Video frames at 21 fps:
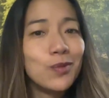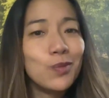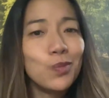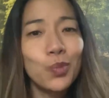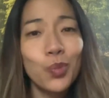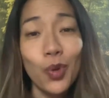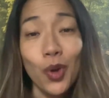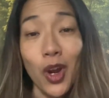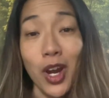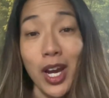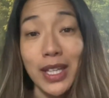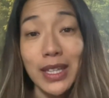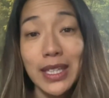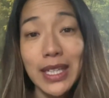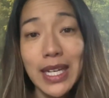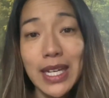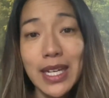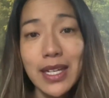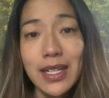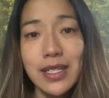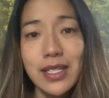
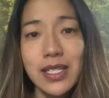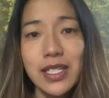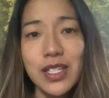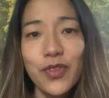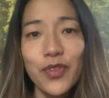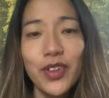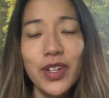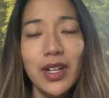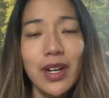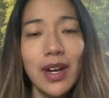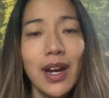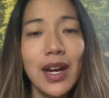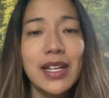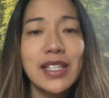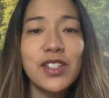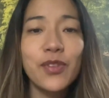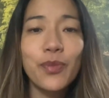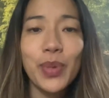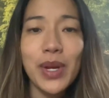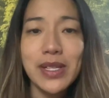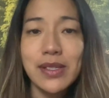broadly to different kinds
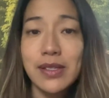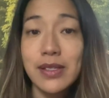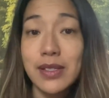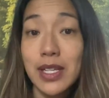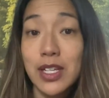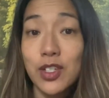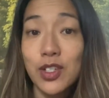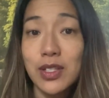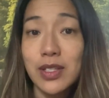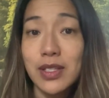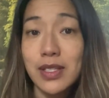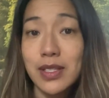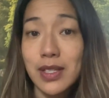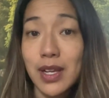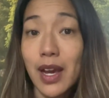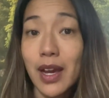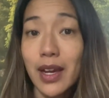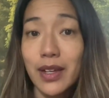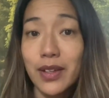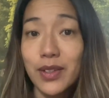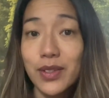of presentation
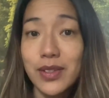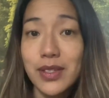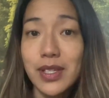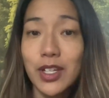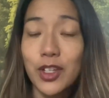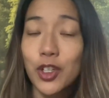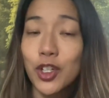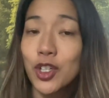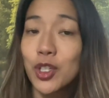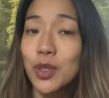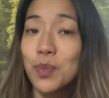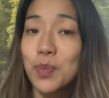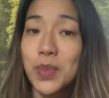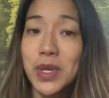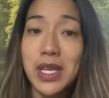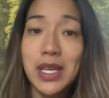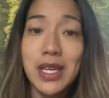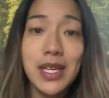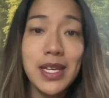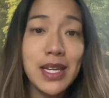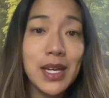styles. It could
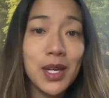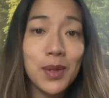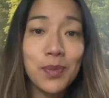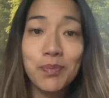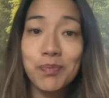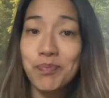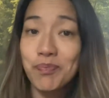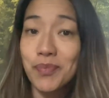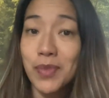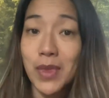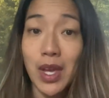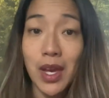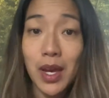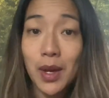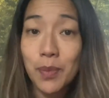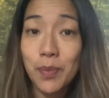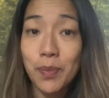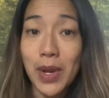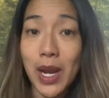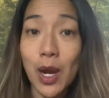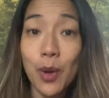be a
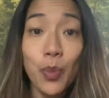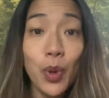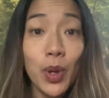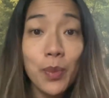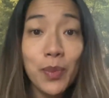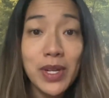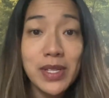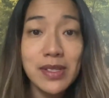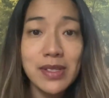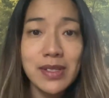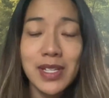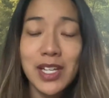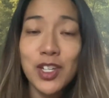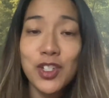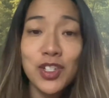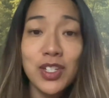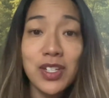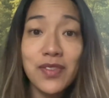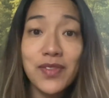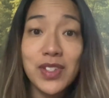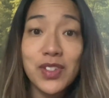PowerPoint
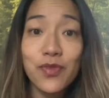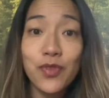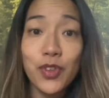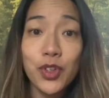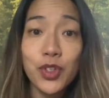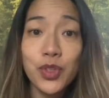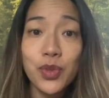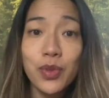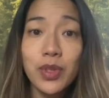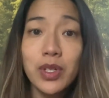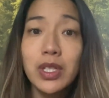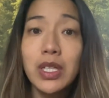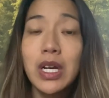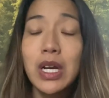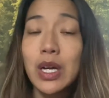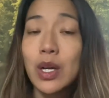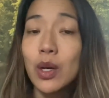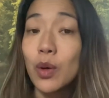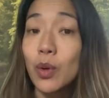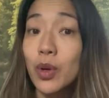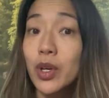presentation if it's virtual,
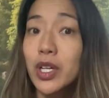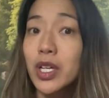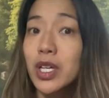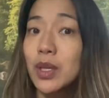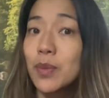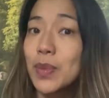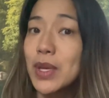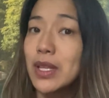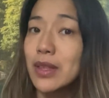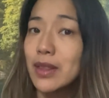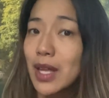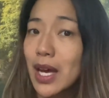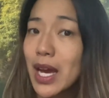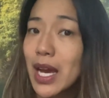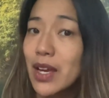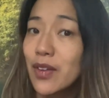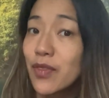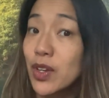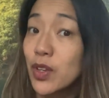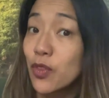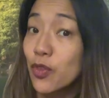or it could be
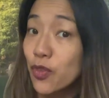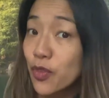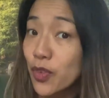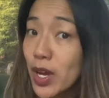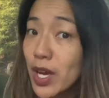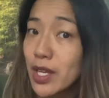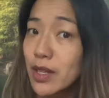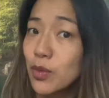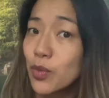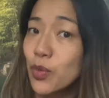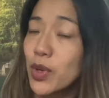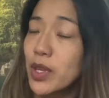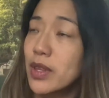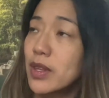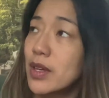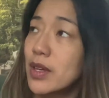live in front with